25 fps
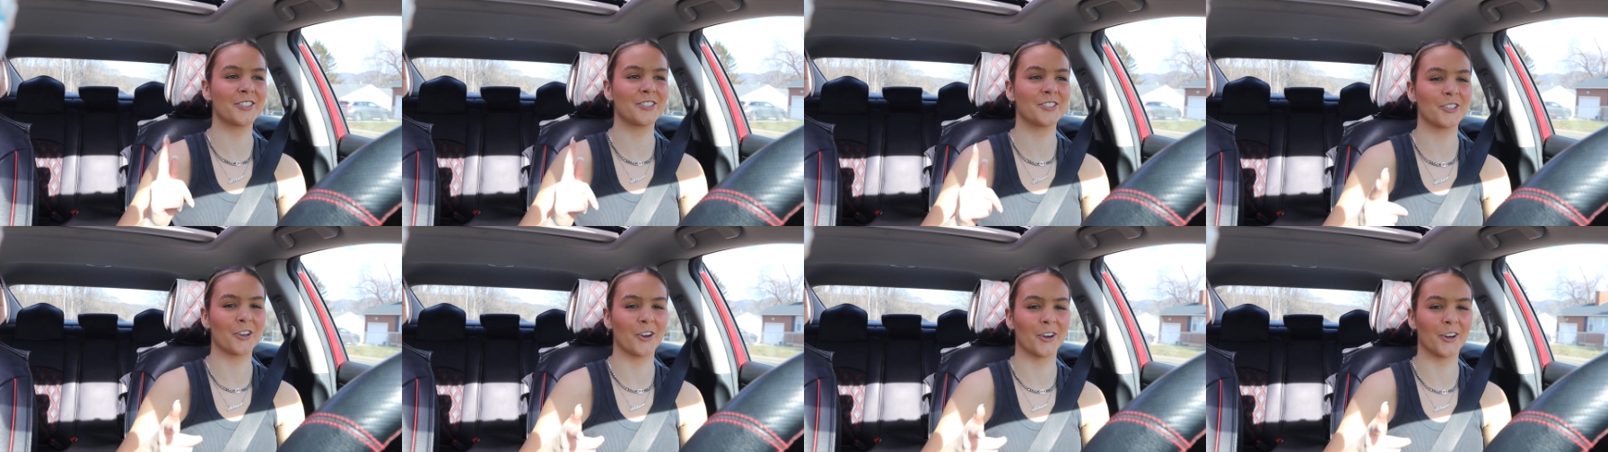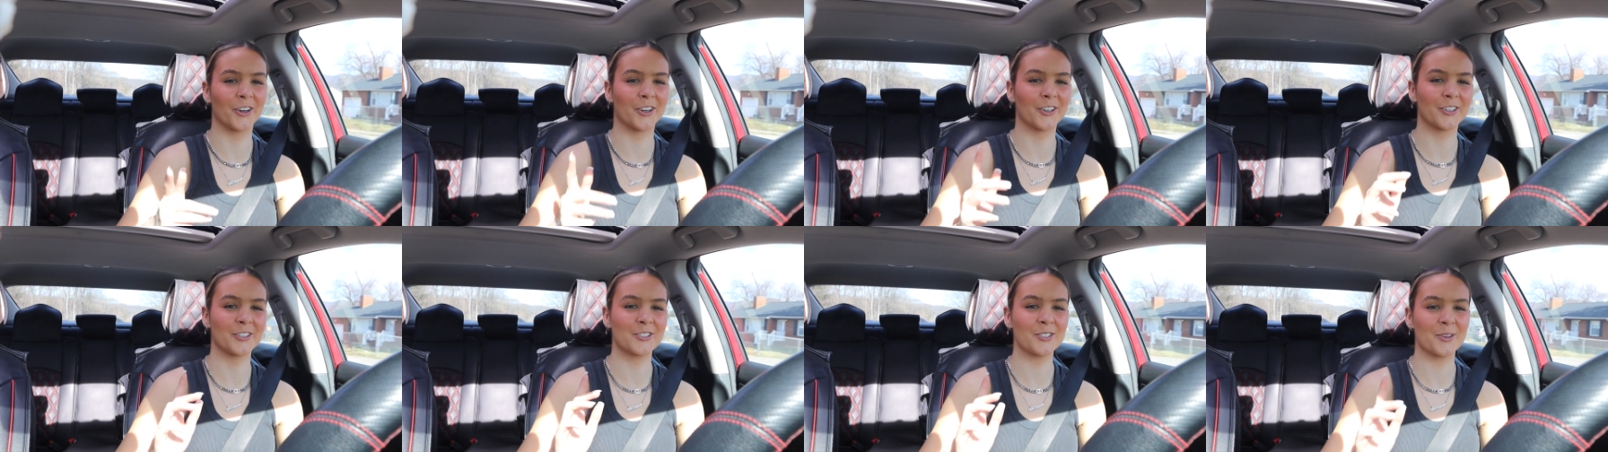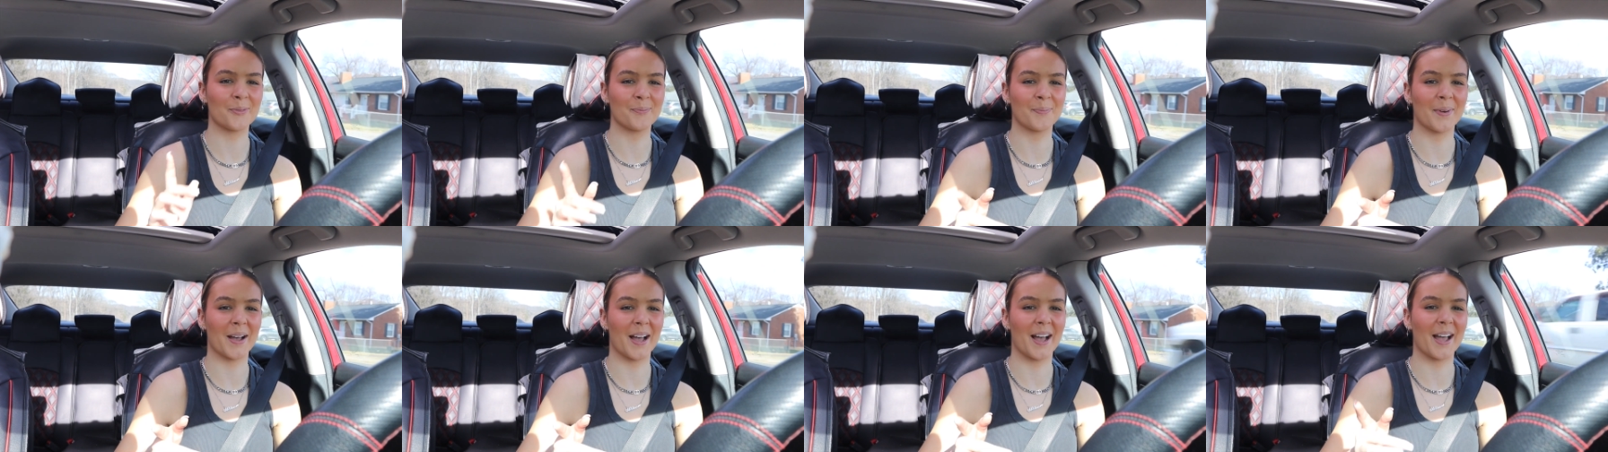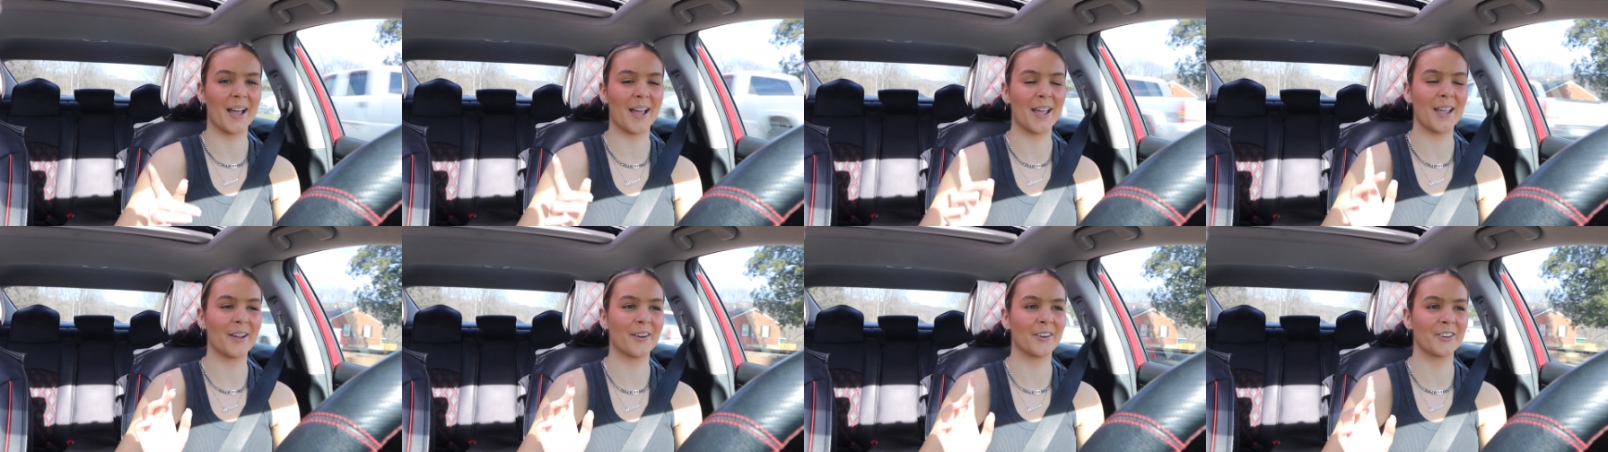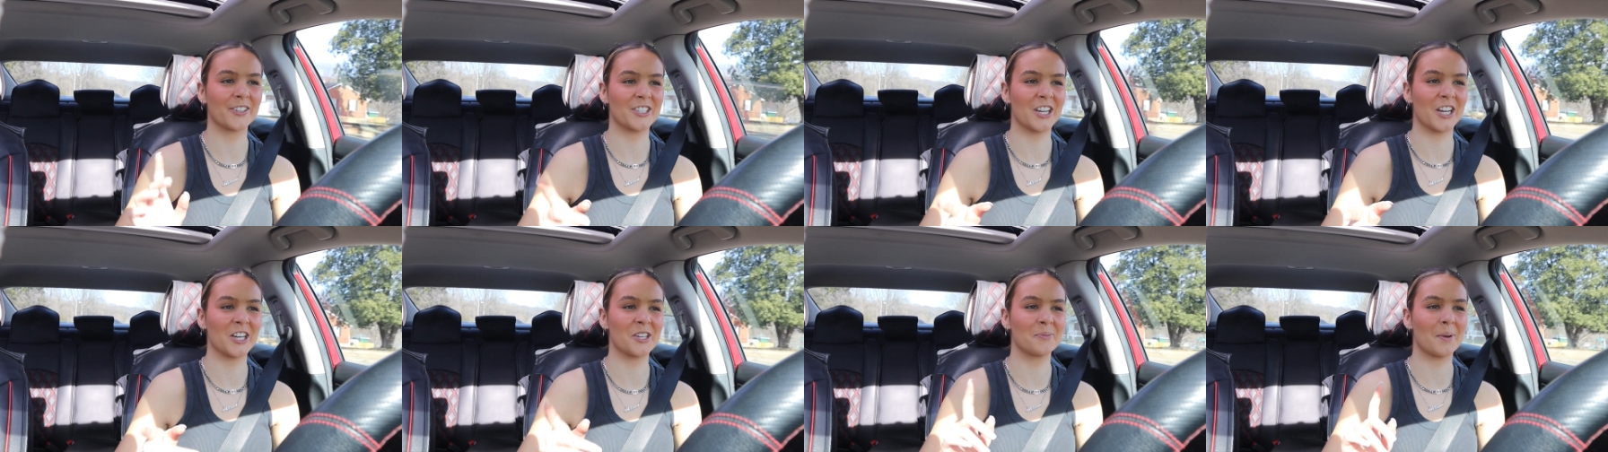to
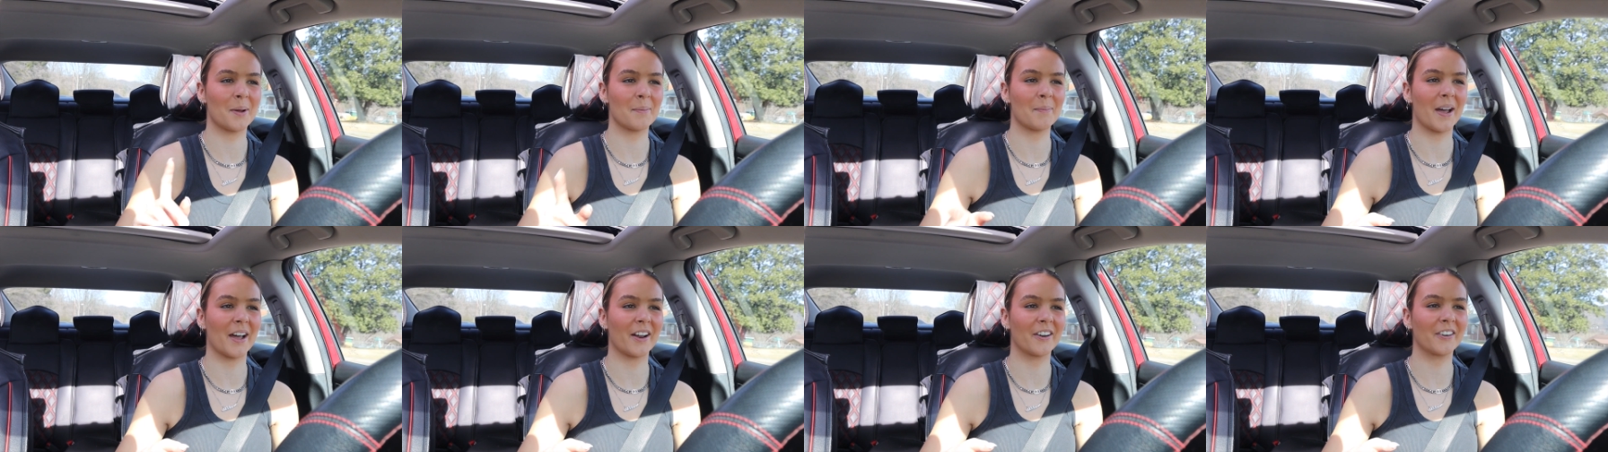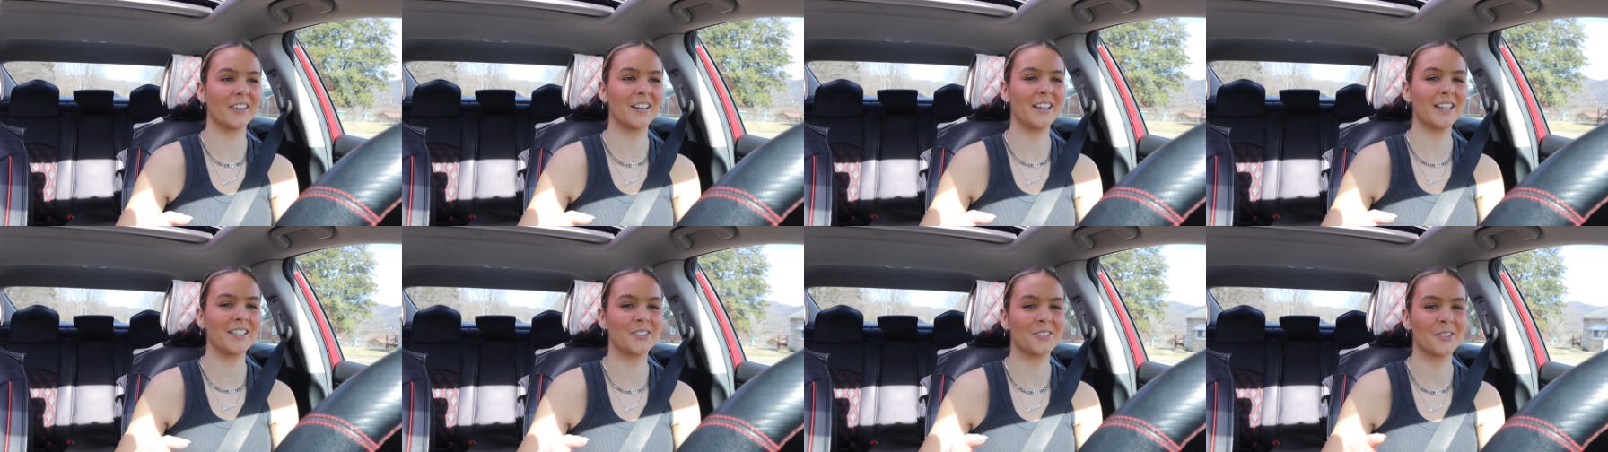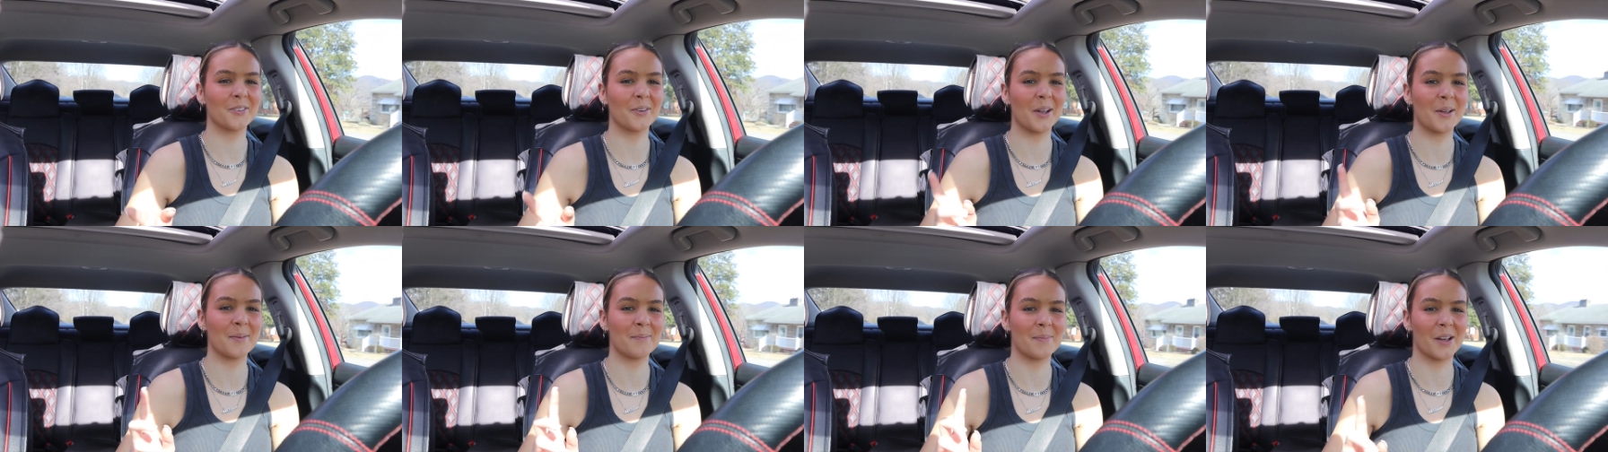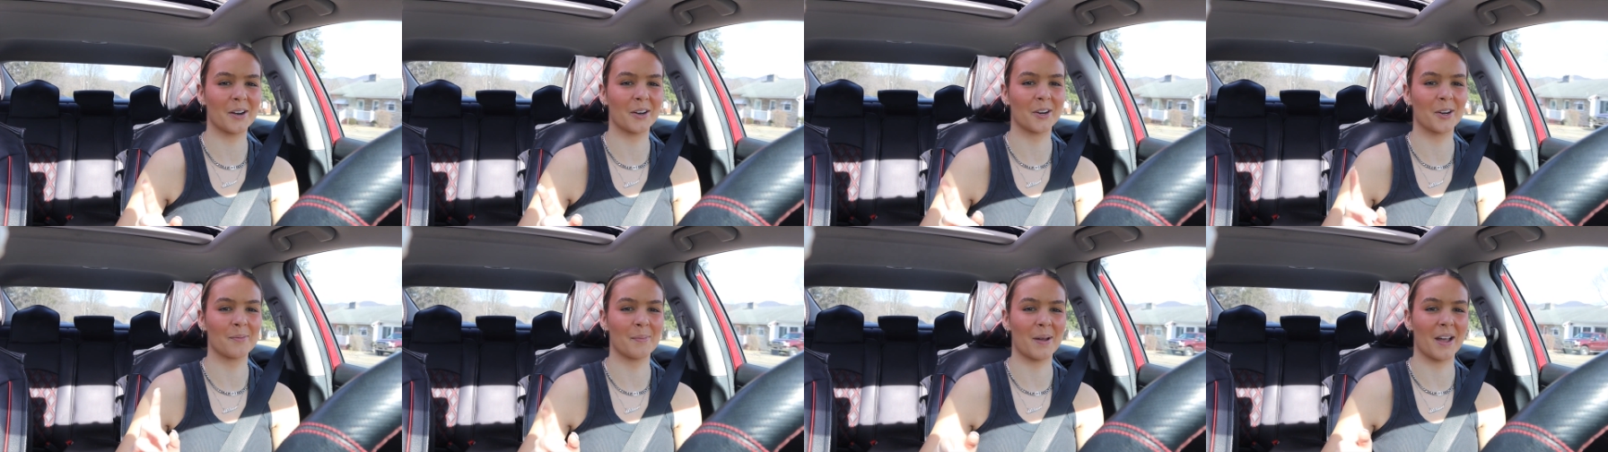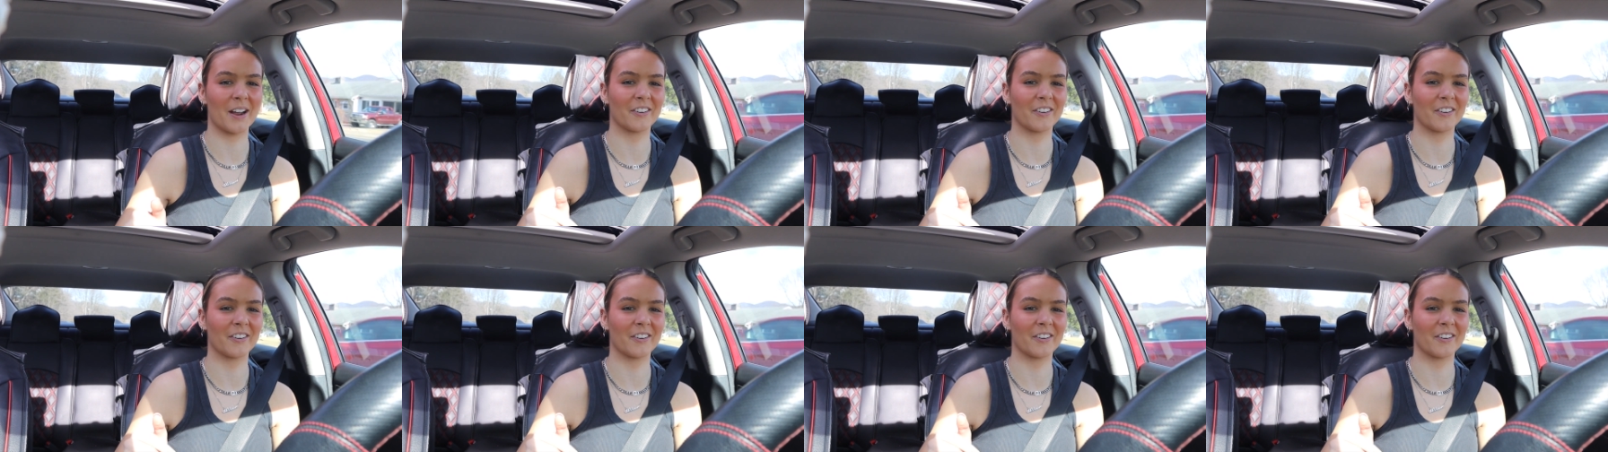change my battery to a better